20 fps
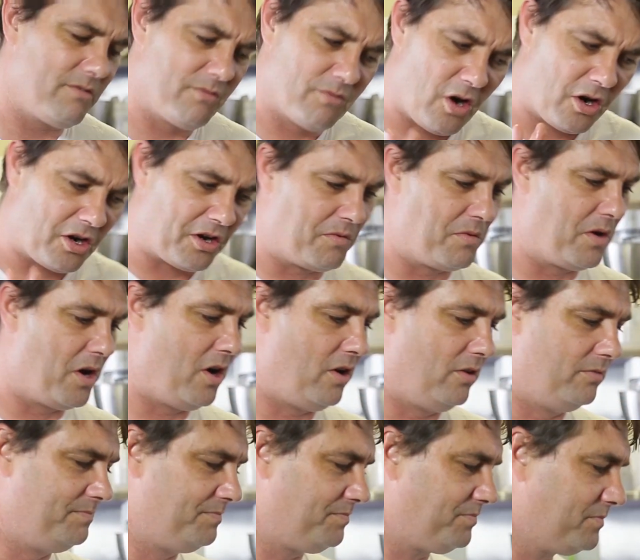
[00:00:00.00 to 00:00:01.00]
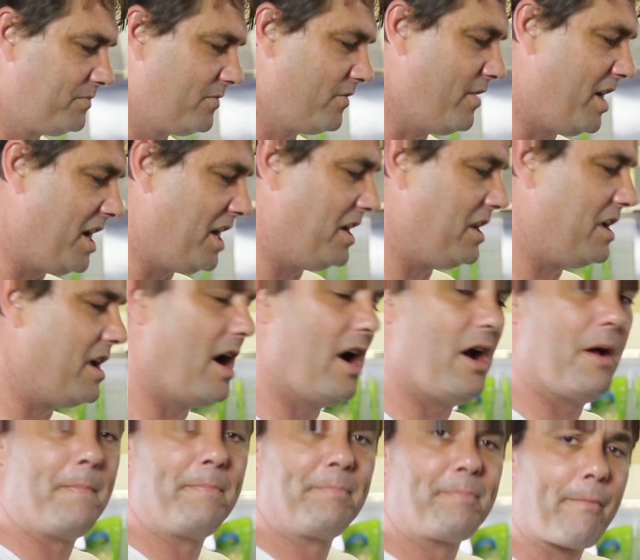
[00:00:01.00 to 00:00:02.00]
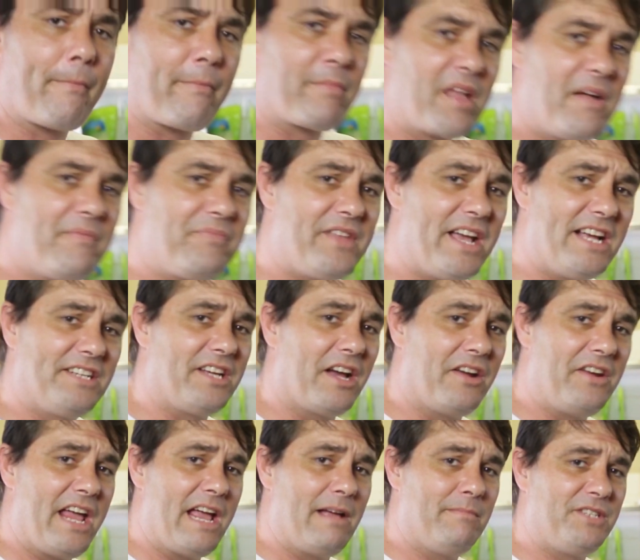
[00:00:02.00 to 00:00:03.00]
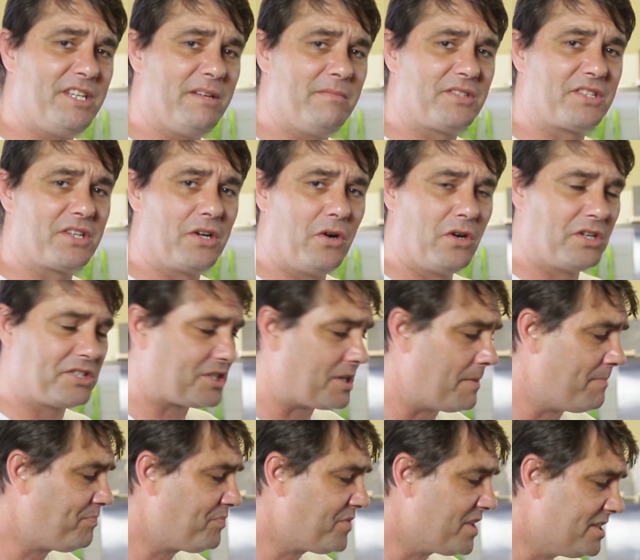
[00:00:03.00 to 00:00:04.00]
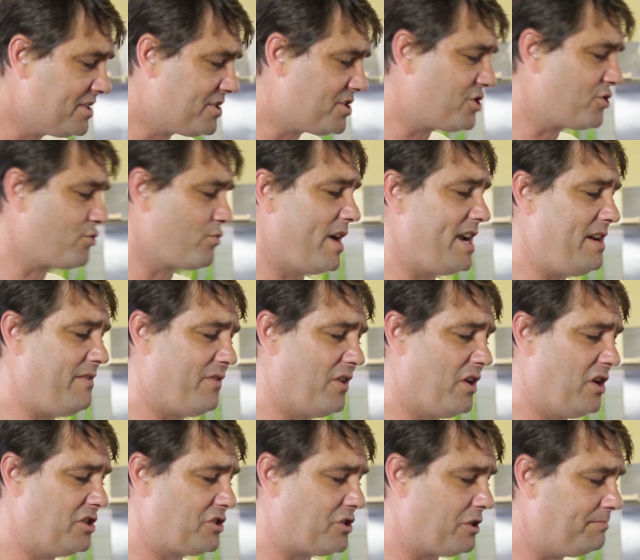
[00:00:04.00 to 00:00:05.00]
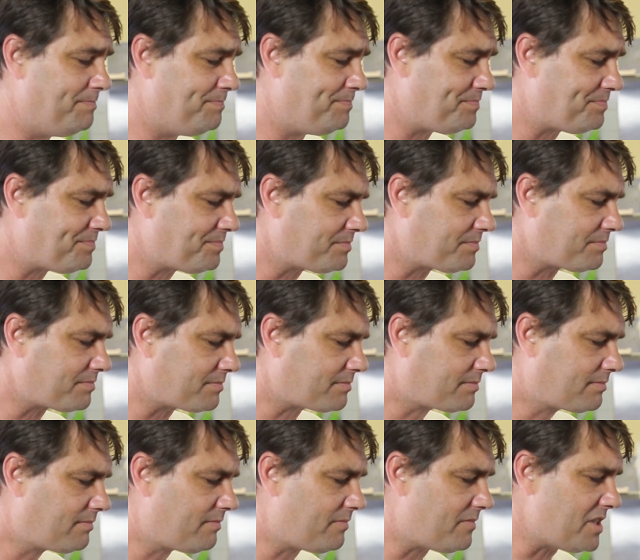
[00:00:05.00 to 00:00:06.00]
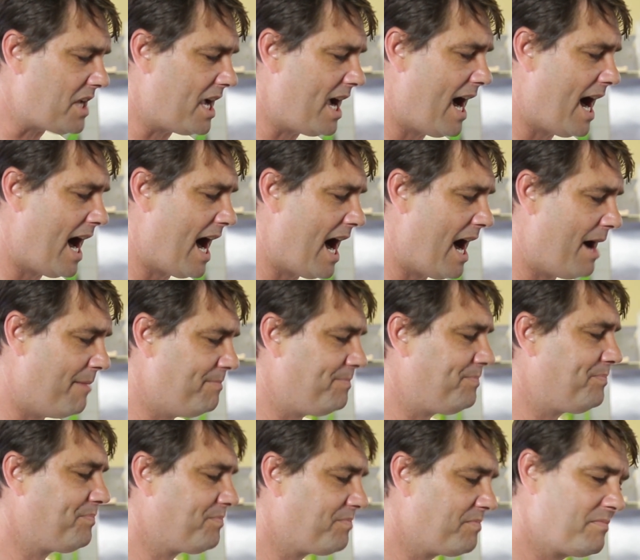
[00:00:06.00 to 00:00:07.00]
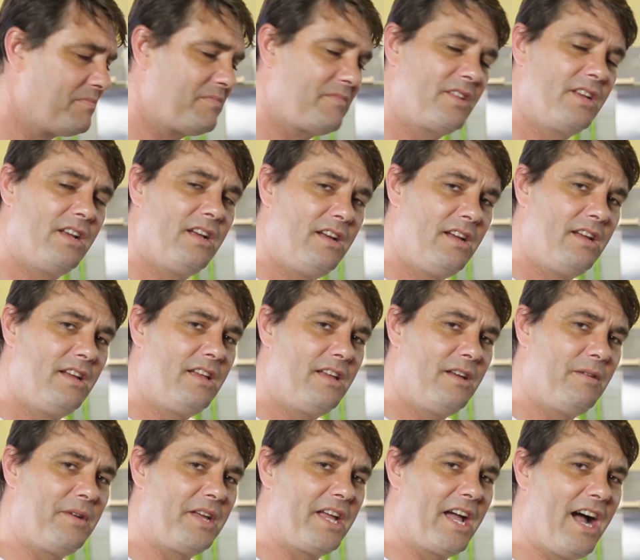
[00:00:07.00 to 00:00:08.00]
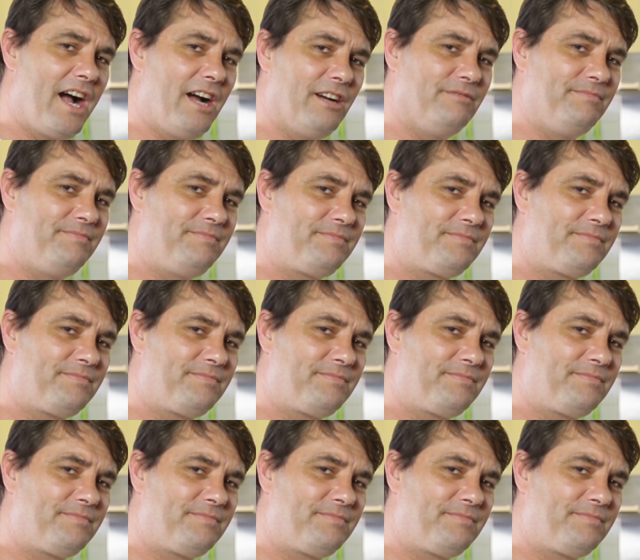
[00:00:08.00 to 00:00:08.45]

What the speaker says: Rock and roll. Ready to go. Here's our Nam Jim sauce, street version. Here we go.